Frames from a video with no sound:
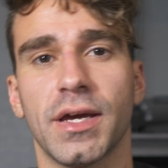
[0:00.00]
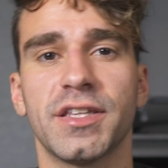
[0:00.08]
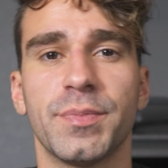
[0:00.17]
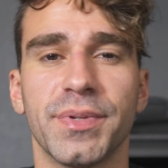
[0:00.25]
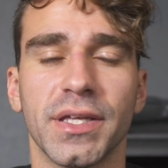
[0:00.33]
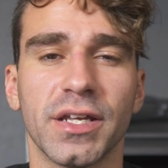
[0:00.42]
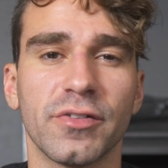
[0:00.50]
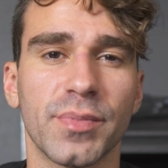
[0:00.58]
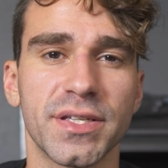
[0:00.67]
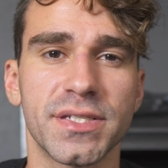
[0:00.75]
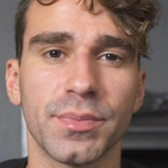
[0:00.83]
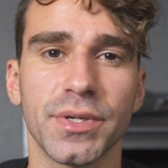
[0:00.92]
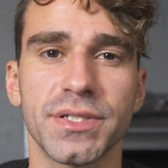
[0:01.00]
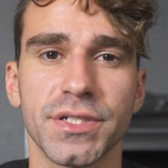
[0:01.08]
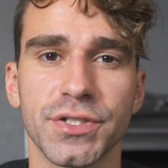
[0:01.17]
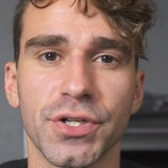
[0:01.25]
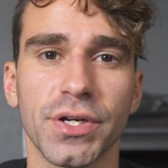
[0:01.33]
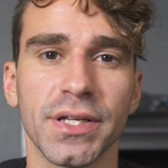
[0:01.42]
At the beginning of my sim racing
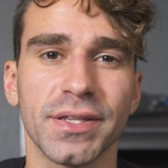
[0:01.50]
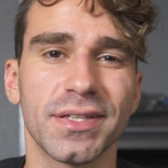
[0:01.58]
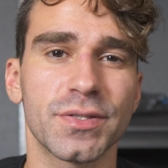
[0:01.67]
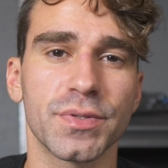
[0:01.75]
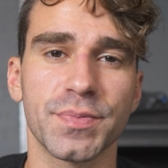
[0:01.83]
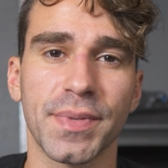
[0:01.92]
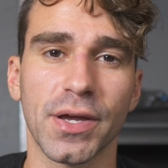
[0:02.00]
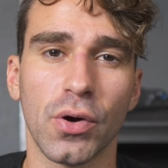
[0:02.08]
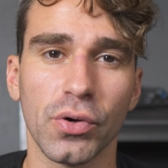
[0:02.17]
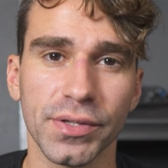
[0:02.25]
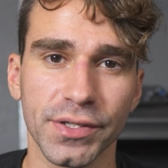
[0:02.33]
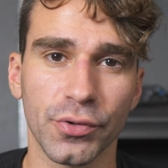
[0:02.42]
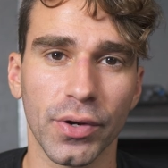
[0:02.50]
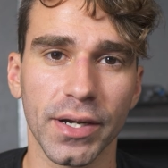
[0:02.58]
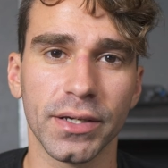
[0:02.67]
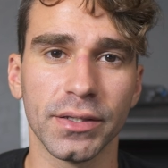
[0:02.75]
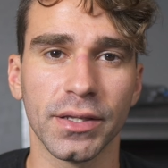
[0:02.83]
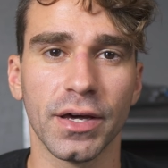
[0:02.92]
journey, this was my holy
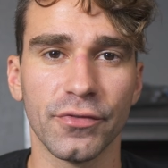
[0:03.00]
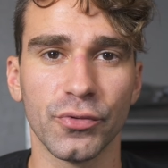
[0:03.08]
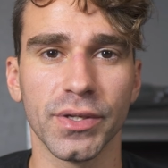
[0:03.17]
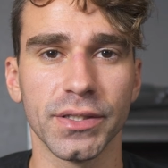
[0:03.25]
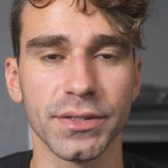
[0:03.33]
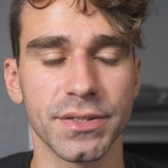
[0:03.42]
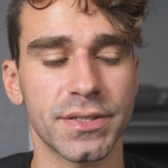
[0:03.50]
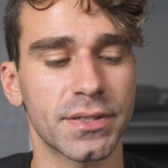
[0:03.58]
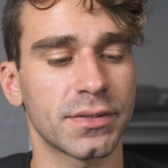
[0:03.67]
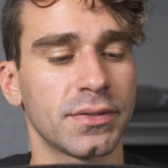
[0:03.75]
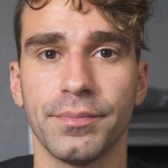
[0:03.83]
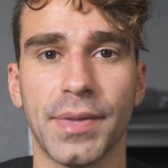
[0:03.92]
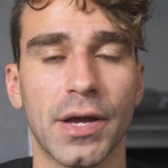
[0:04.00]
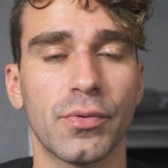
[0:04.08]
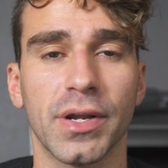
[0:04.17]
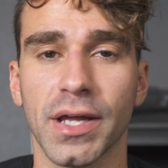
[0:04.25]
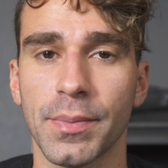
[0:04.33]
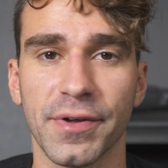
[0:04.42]
grail of wheels. Back when
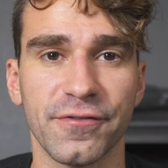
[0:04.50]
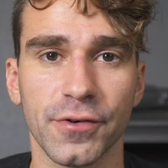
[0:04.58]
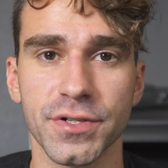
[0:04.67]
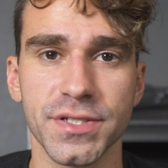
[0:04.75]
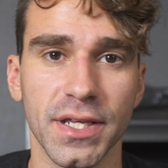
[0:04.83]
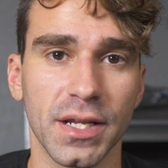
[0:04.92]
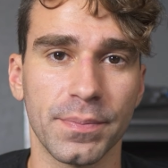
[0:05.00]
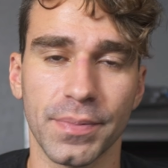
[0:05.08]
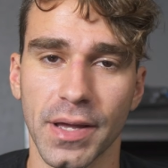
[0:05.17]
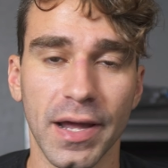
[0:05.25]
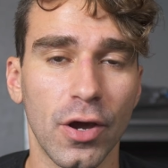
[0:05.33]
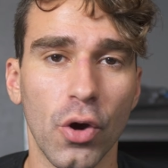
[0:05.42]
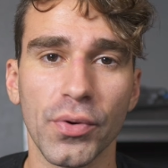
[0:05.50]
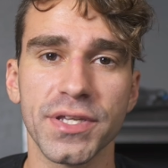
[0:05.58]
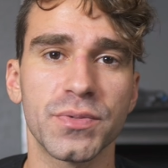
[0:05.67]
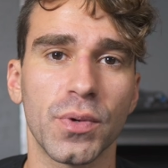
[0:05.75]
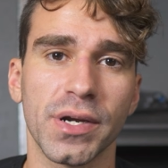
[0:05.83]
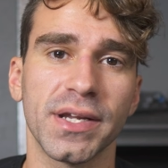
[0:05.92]
I got my first setup, I always
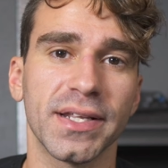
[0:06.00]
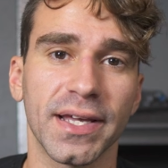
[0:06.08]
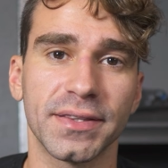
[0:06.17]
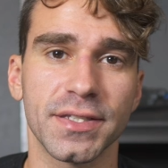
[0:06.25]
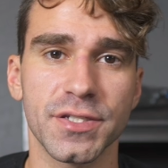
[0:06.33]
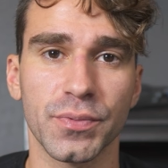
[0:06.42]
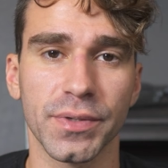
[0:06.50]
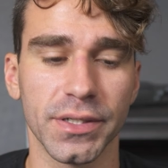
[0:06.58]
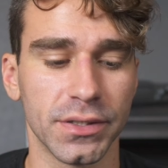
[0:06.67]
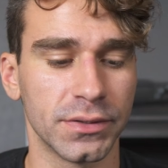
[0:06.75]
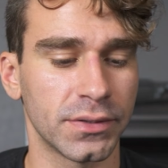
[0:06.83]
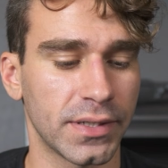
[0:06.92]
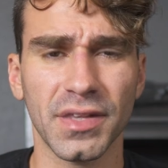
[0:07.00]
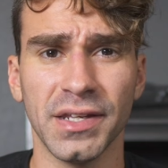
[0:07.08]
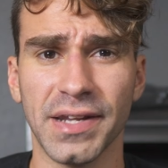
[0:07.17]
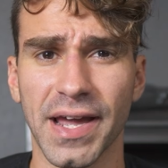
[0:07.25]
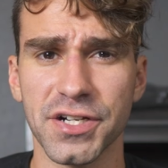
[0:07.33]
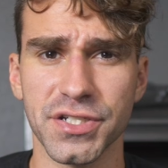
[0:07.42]
wanted to get this wheel. And
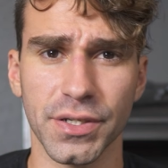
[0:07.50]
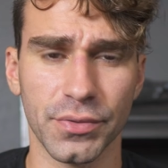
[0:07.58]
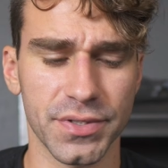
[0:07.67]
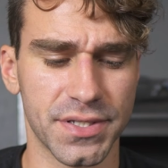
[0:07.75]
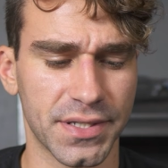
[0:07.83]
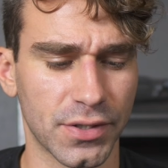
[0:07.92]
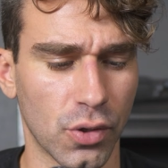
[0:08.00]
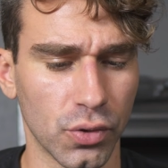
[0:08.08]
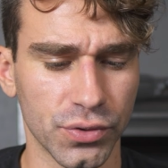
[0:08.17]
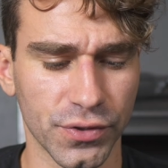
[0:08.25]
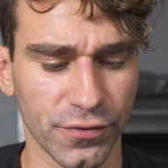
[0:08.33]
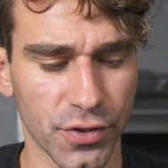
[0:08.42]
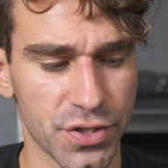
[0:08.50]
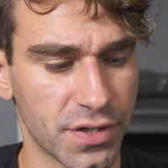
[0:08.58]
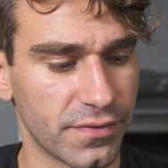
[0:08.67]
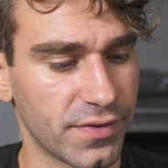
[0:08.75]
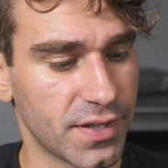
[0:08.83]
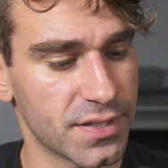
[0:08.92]
actually it was the older version
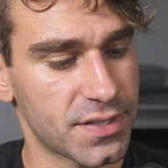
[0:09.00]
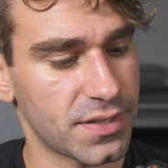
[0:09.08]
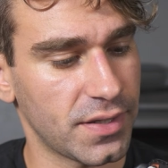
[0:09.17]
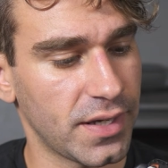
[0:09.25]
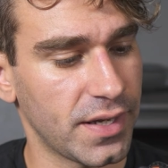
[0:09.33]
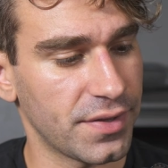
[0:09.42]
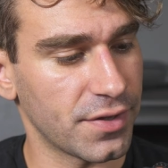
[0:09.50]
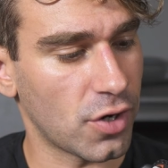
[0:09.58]
of this, the